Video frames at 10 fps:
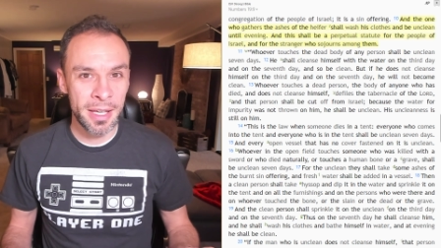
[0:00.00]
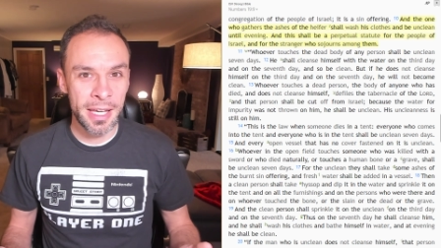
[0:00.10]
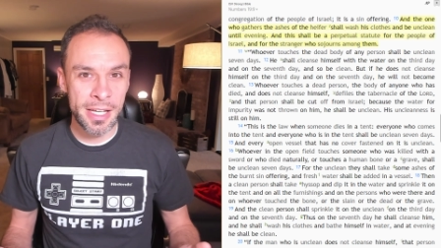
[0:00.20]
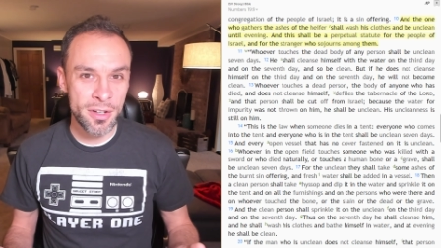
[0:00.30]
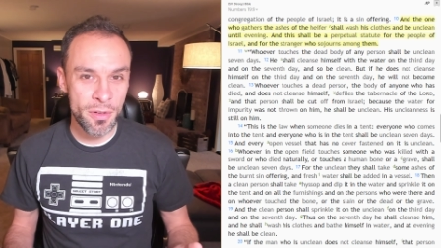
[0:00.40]

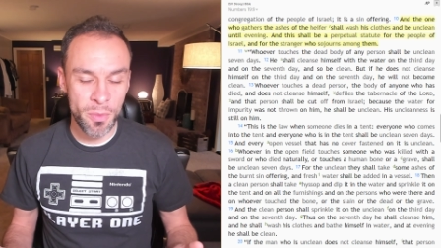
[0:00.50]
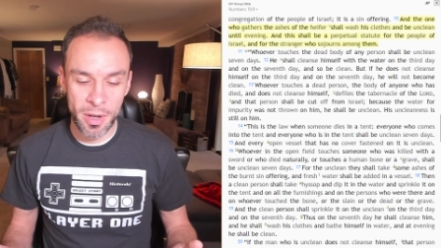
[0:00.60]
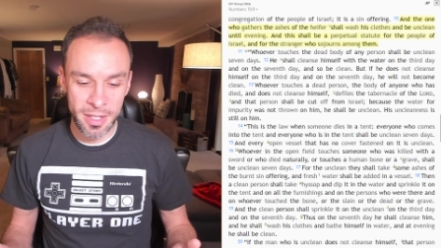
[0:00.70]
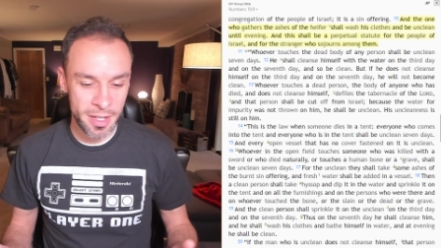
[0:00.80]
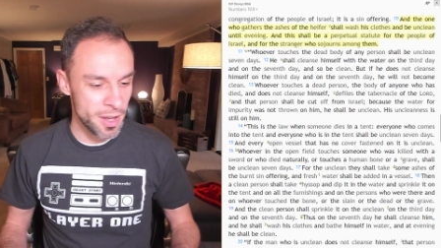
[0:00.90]
He just
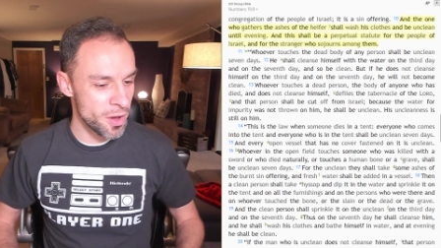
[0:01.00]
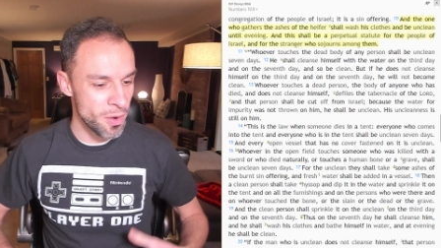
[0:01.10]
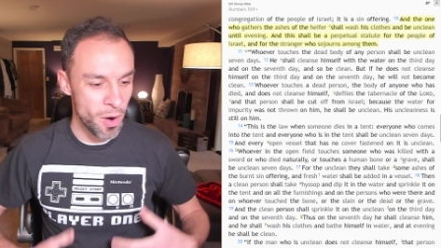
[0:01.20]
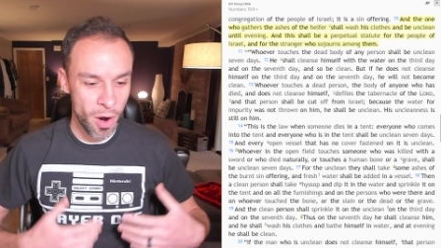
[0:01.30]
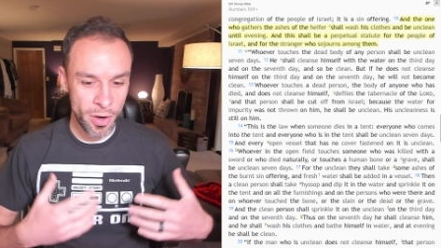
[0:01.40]
wanted to
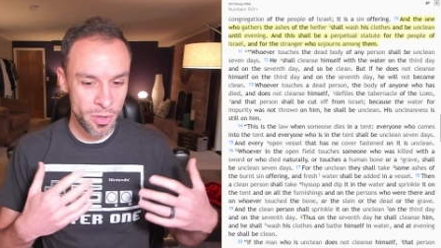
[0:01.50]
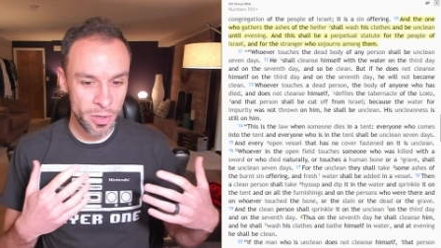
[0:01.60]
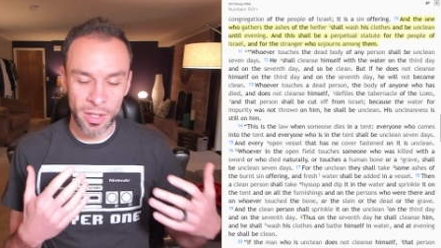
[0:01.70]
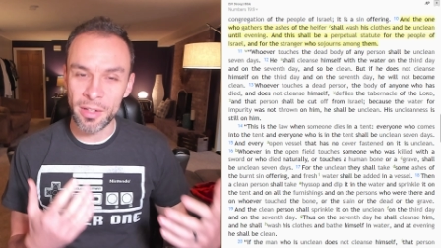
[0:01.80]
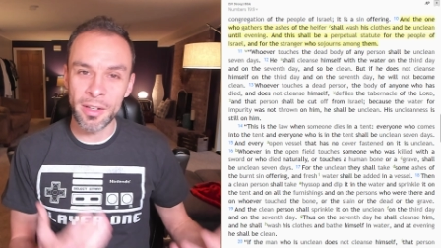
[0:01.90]
know are you
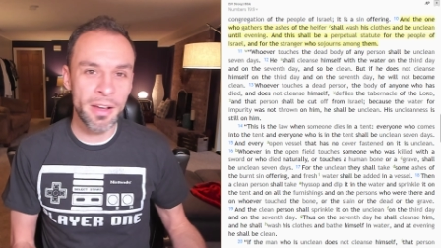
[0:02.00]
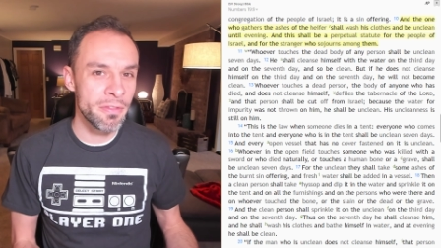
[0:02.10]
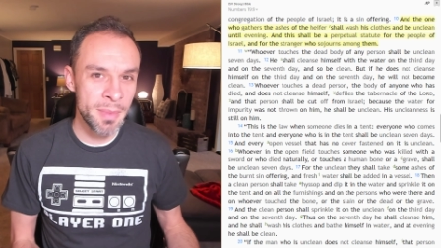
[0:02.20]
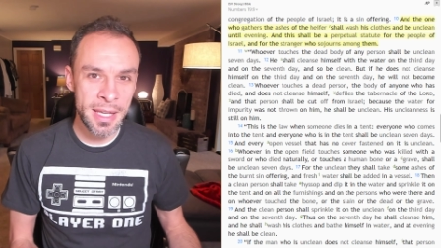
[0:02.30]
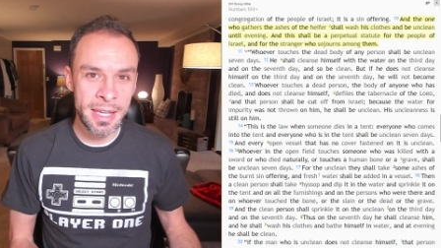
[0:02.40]
going to
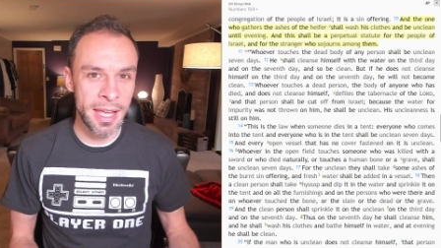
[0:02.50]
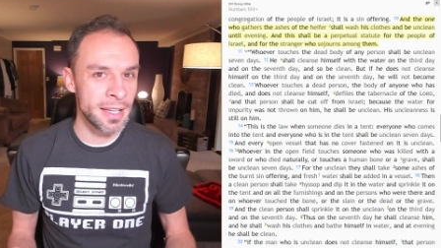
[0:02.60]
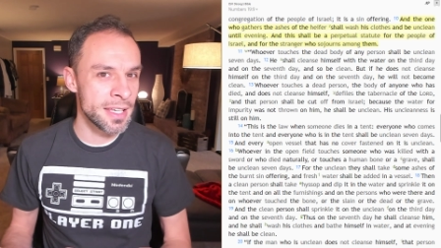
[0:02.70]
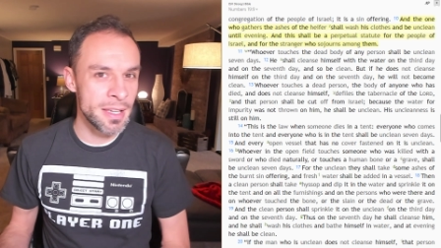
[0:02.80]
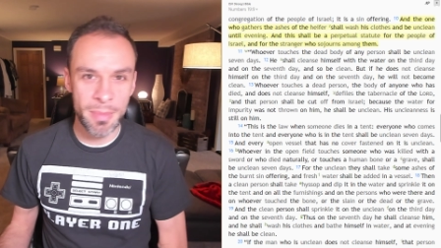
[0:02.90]
love me
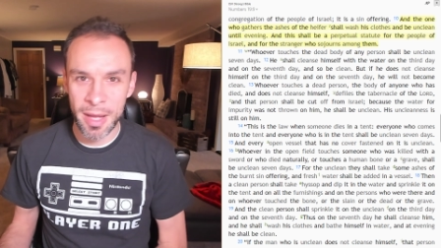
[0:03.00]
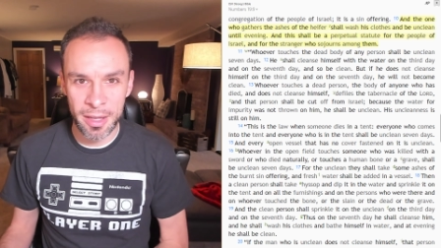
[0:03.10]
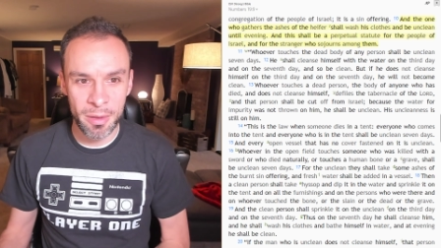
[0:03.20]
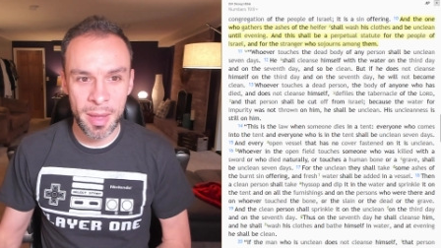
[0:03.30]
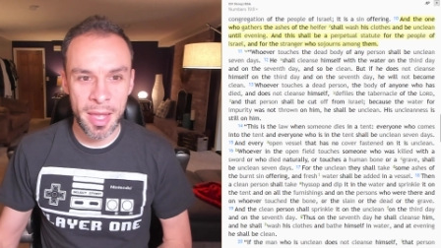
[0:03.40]
and keep my
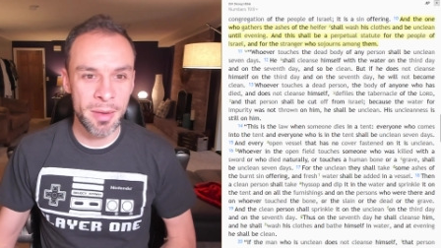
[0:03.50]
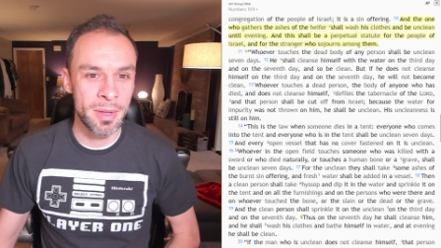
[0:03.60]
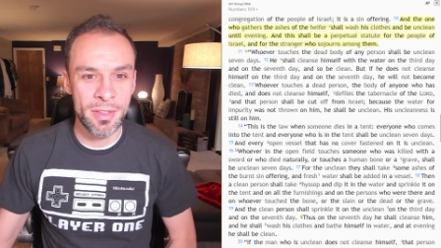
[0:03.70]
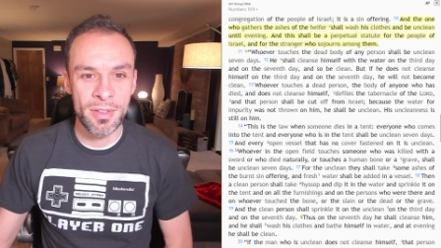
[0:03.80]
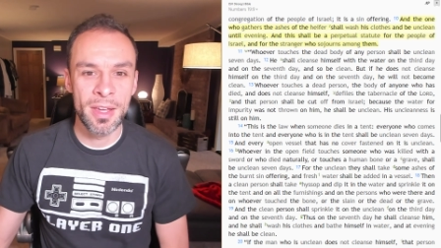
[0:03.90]

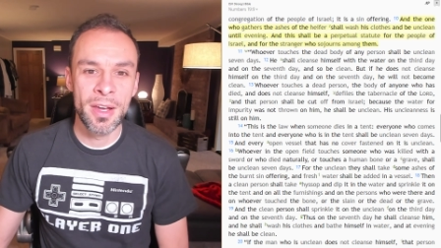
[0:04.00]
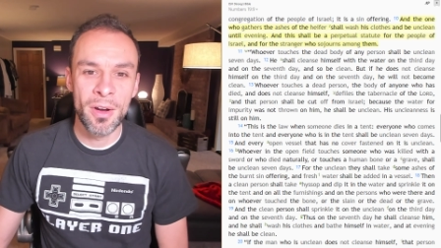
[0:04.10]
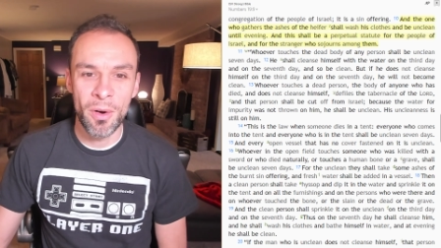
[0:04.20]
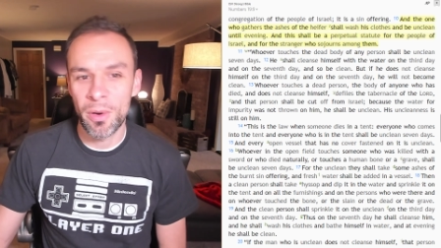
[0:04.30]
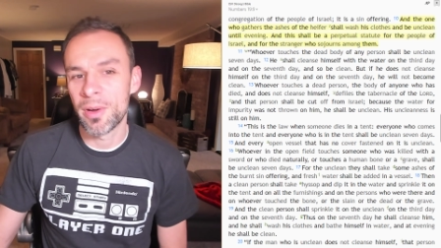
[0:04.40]
commandments
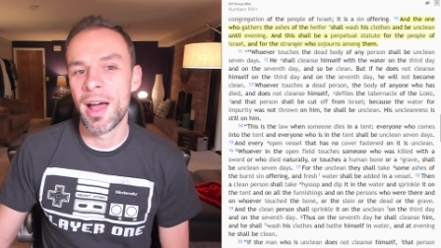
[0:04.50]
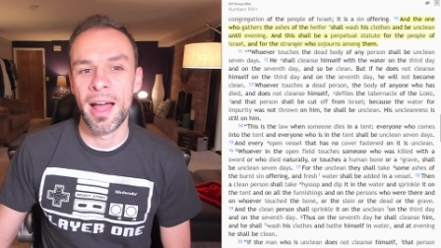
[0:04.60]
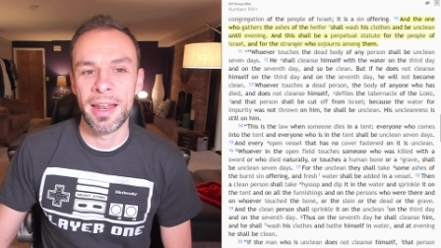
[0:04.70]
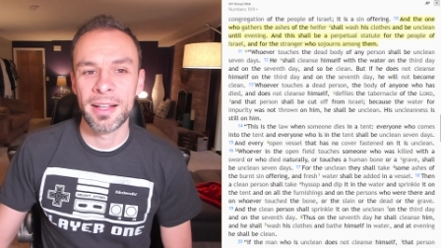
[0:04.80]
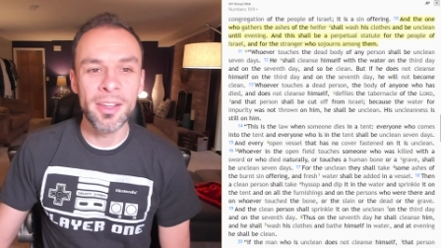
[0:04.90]
or not?